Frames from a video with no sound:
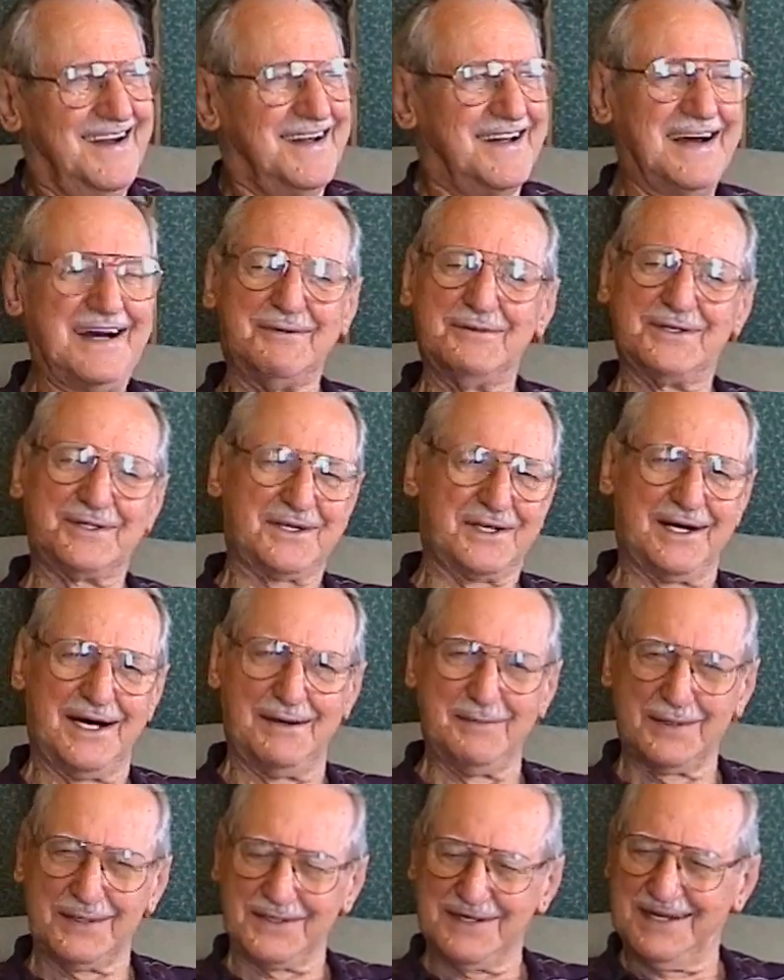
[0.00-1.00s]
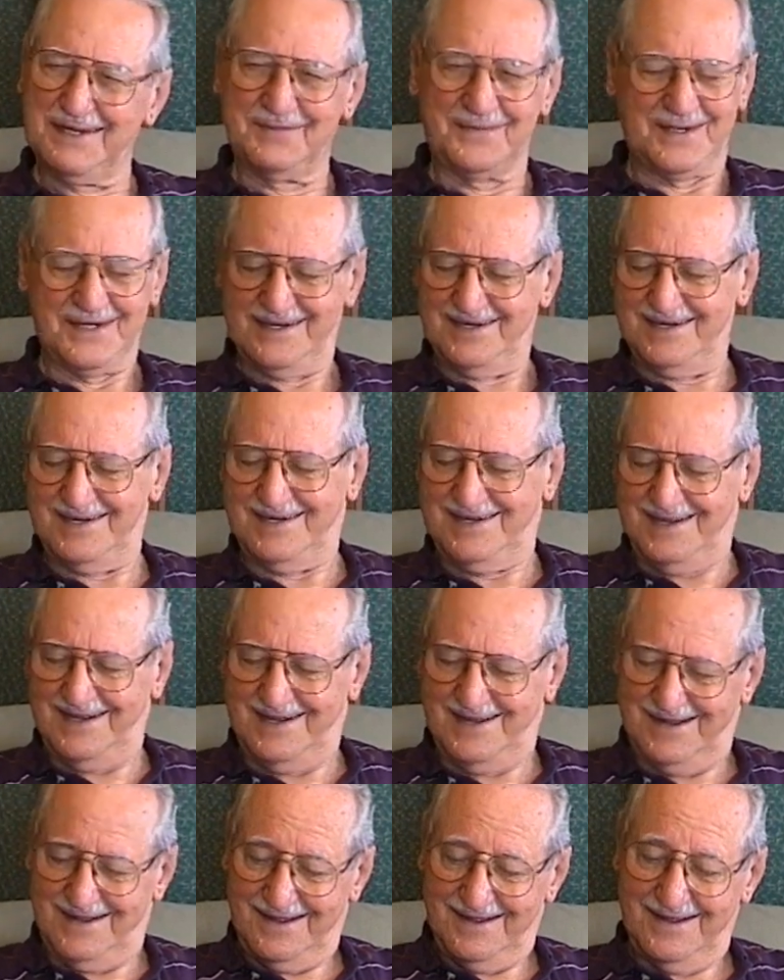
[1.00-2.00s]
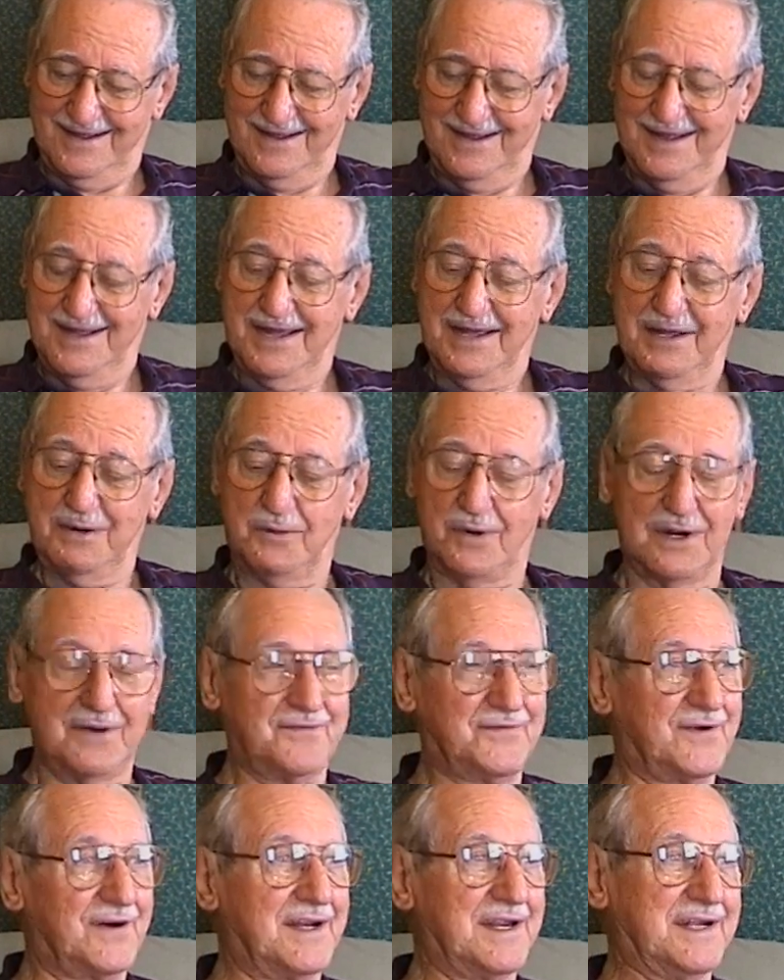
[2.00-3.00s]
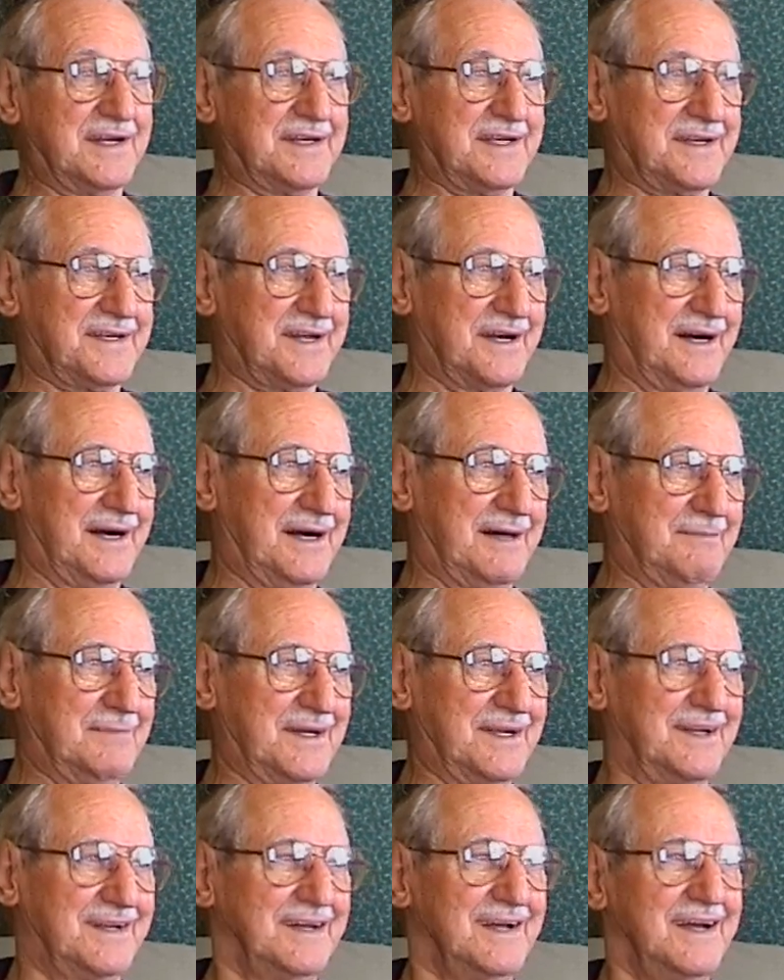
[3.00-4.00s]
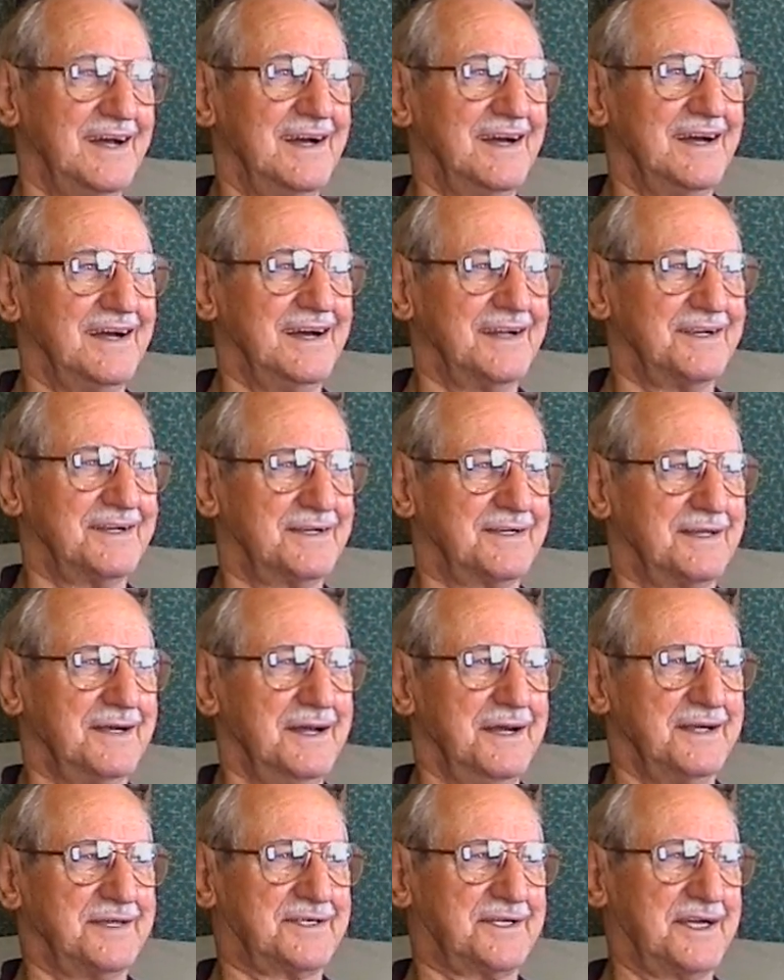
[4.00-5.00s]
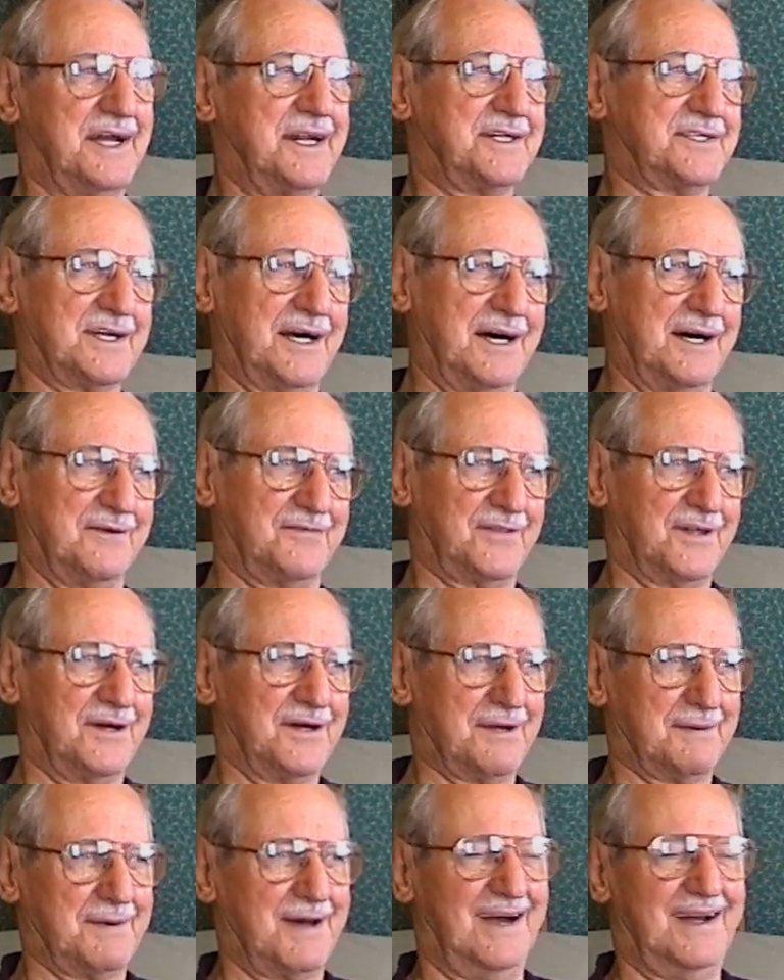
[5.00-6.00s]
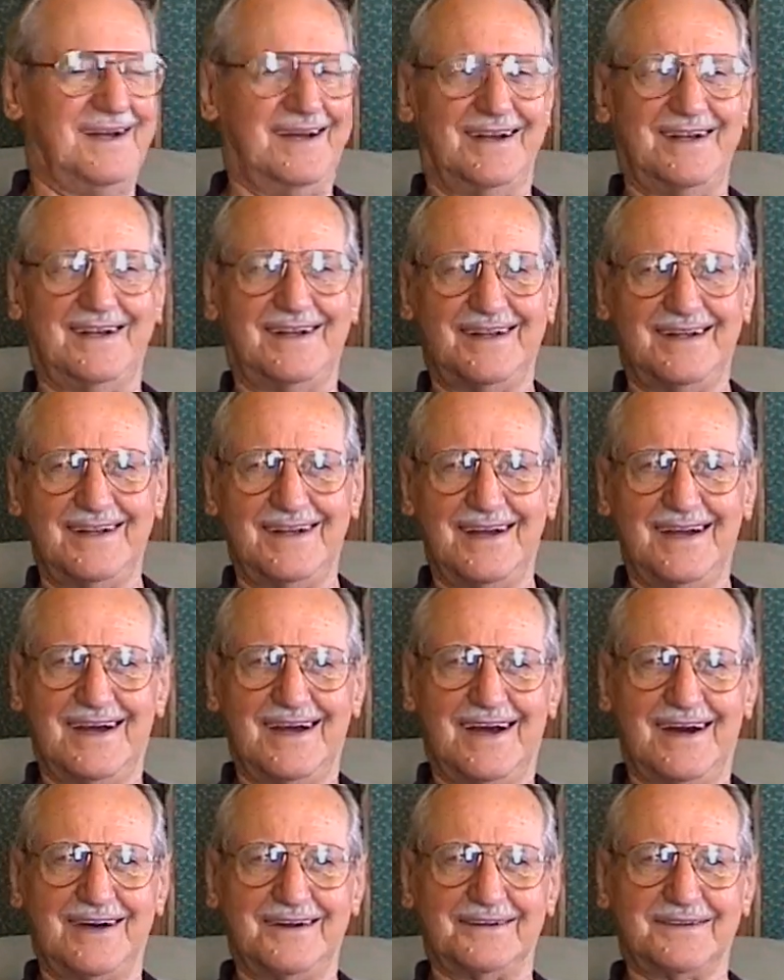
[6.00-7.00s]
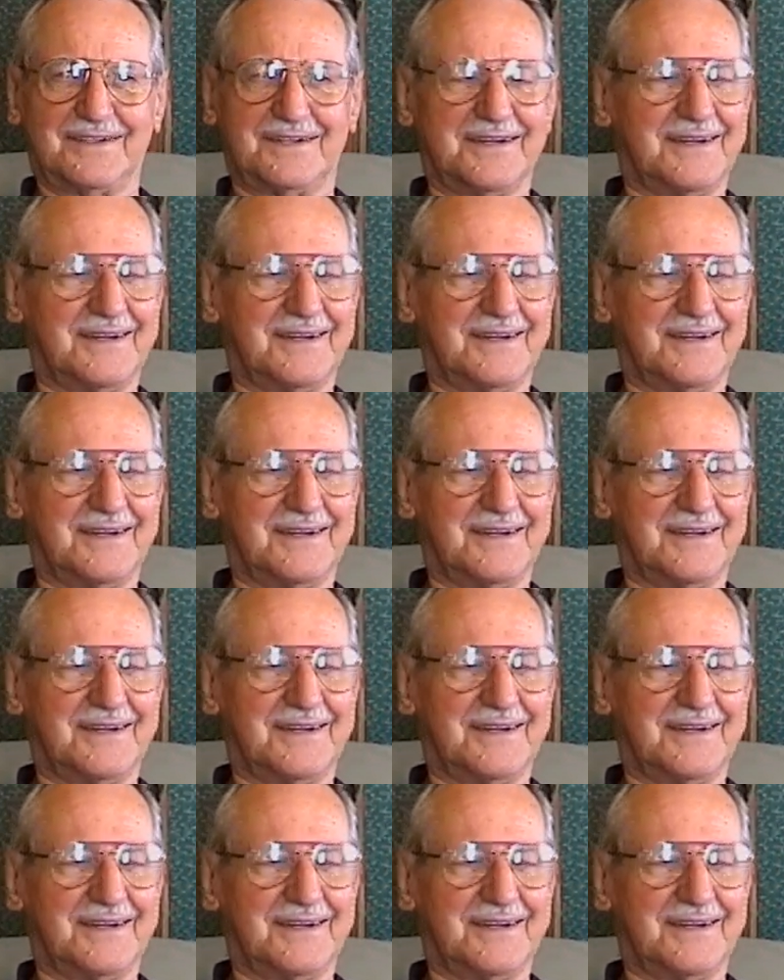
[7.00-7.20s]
that was a Long time. It wasn't funny at the time, but since I've thought about it, how,